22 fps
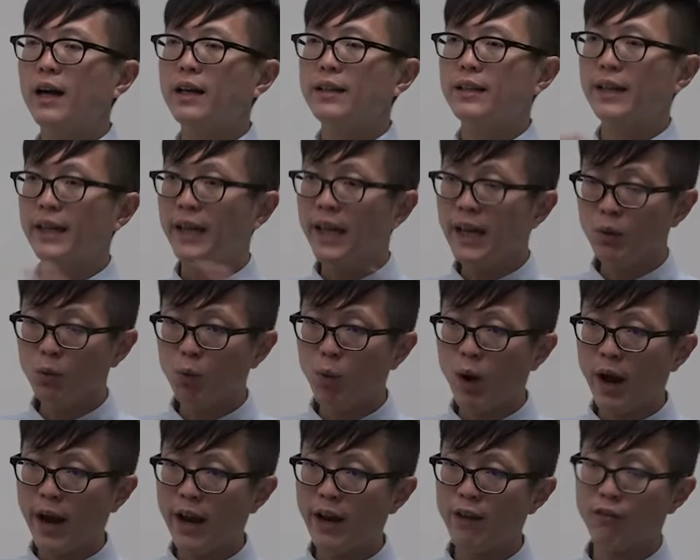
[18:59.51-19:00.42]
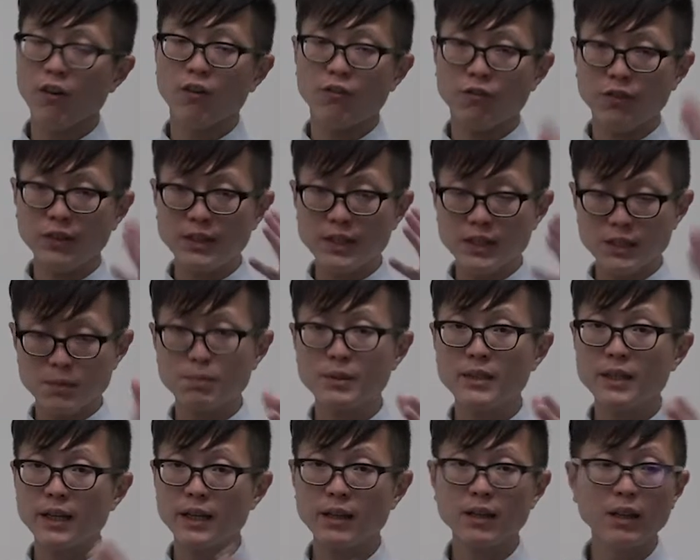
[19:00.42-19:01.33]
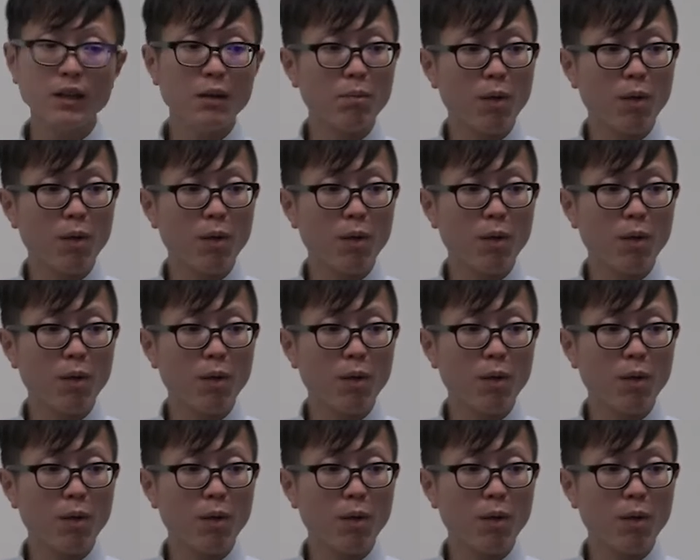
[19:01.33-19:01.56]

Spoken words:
the heat wave for this particular